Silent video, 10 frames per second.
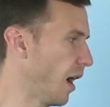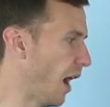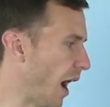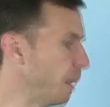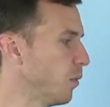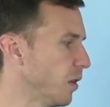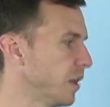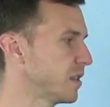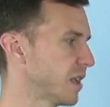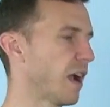I'm
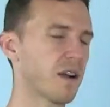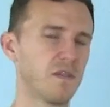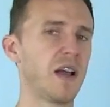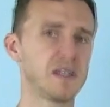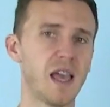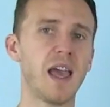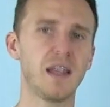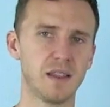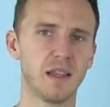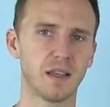willing to sacrifice
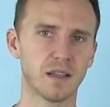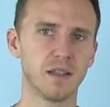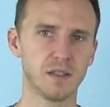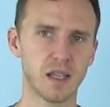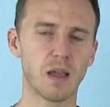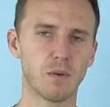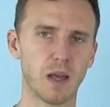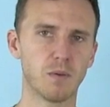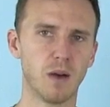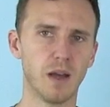anything to get what
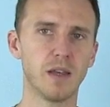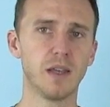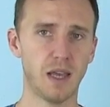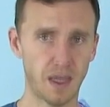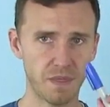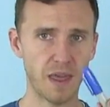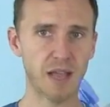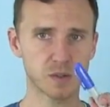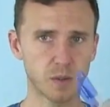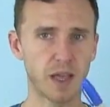I want. And
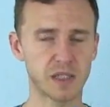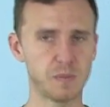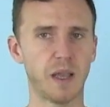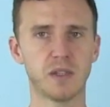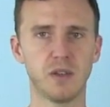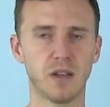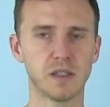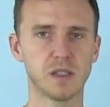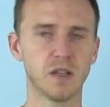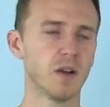that's what I expect you
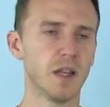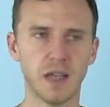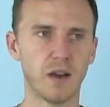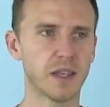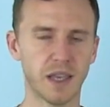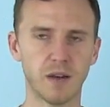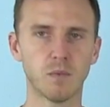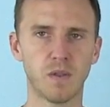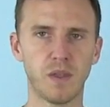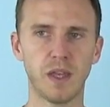guys to do. Now, again,
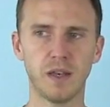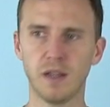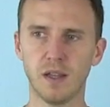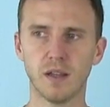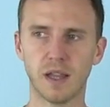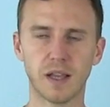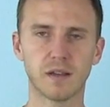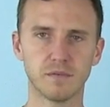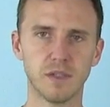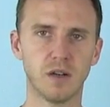within, I
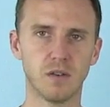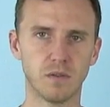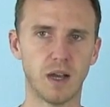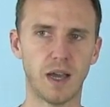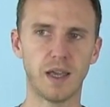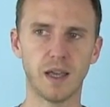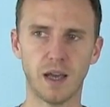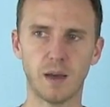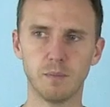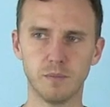
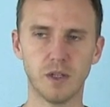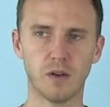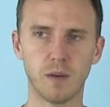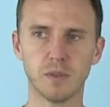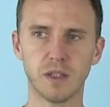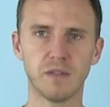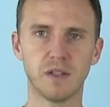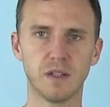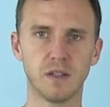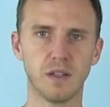believe
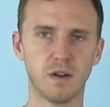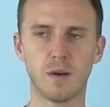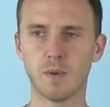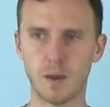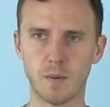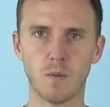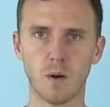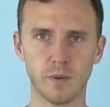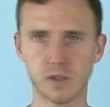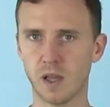in, I'm a
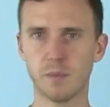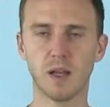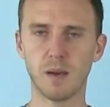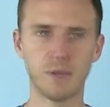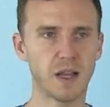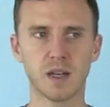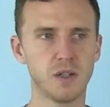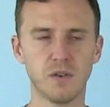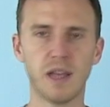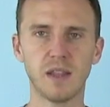Mormon, so I'm not going
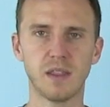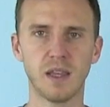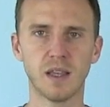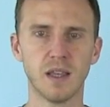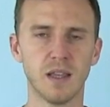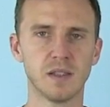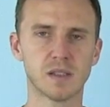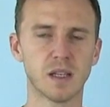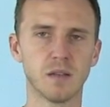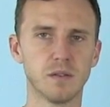to do anything that's
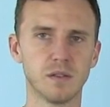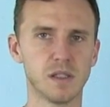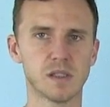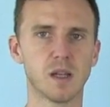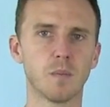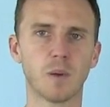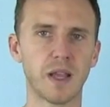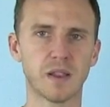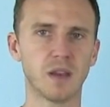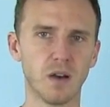going to
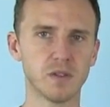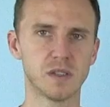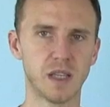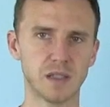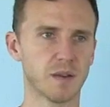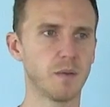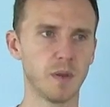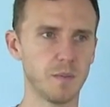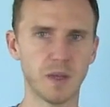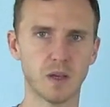break those things. I'm going
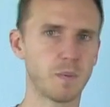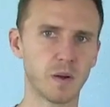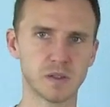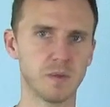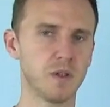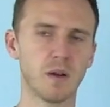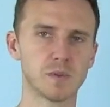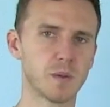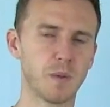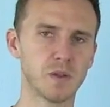to be a good person. I'm going to do what I'm
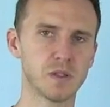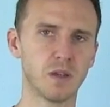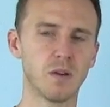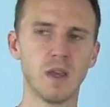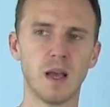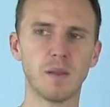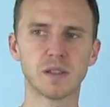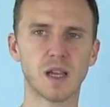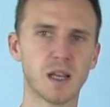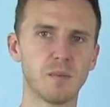supposed to. I'm not
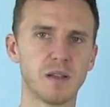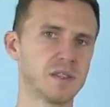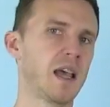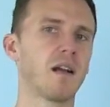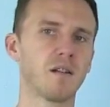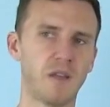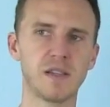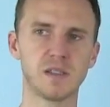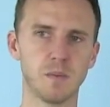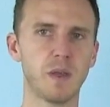talking about
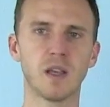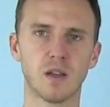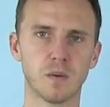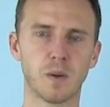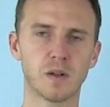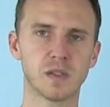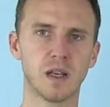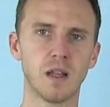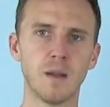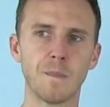sacrificing being a good
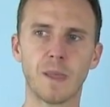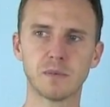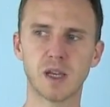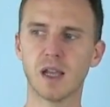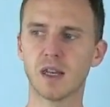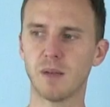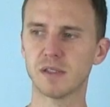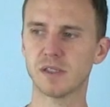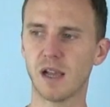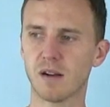person. I'm talking
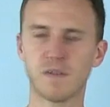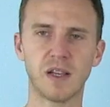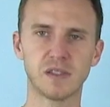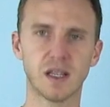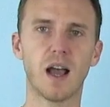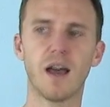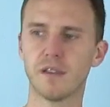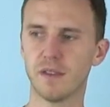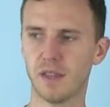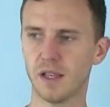about sacrificing
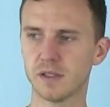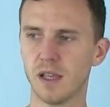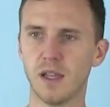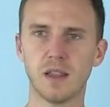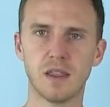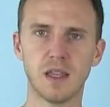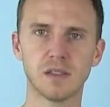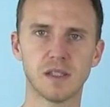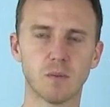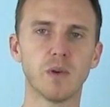other things, the
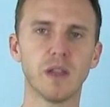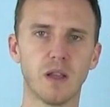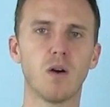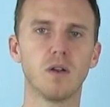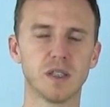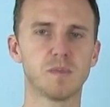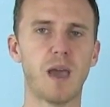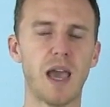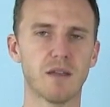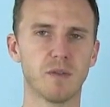things that really hold us
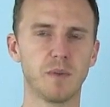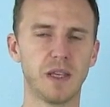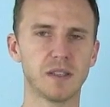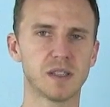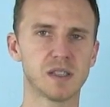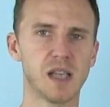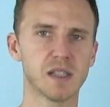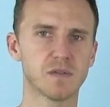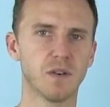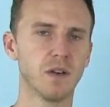back from being
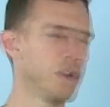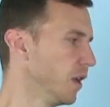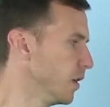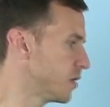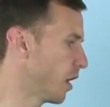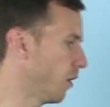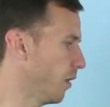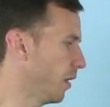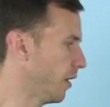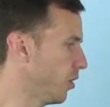successful.
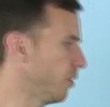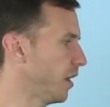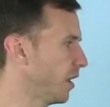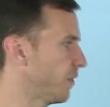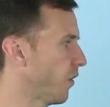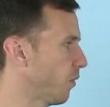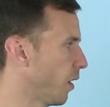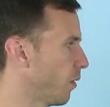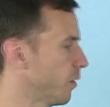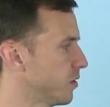So
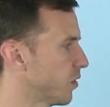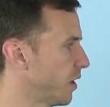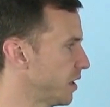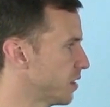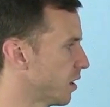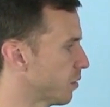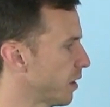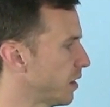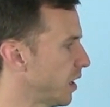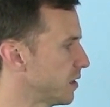so these are the
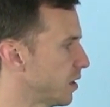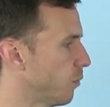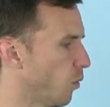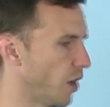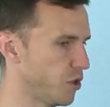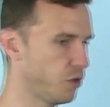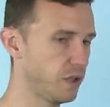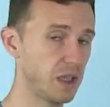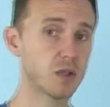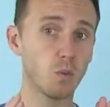3 things that you
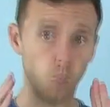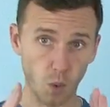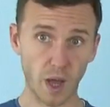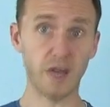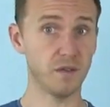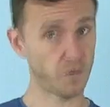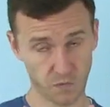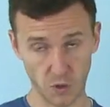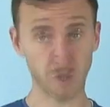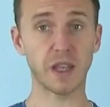need to
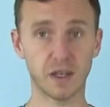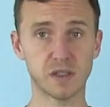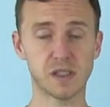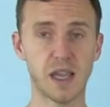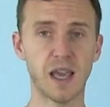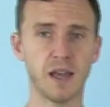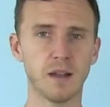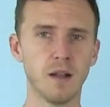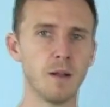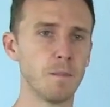fully
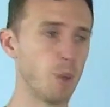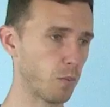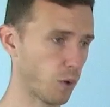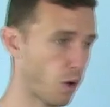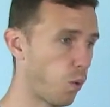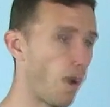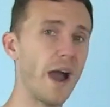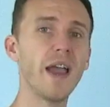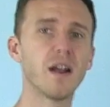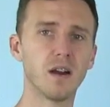understand, but
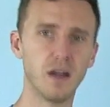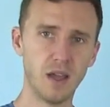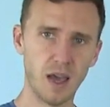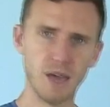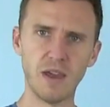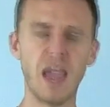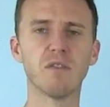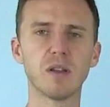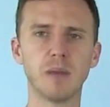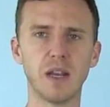require of
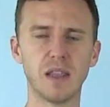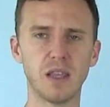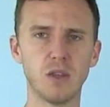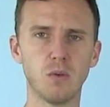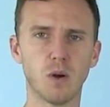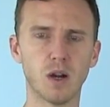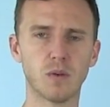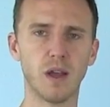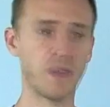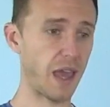everybody that you work
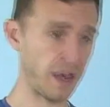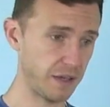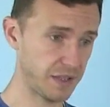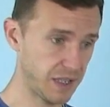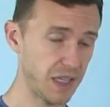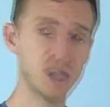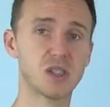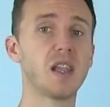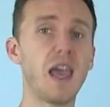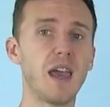with, and
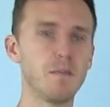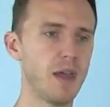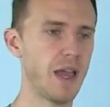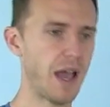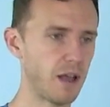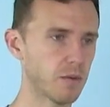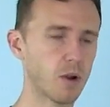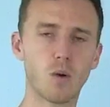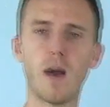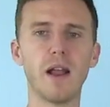teach them how to
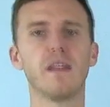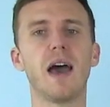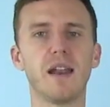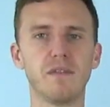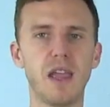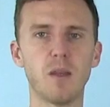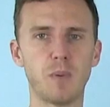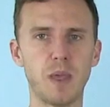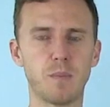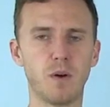require that of their
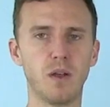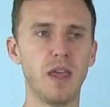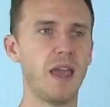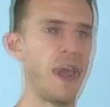people.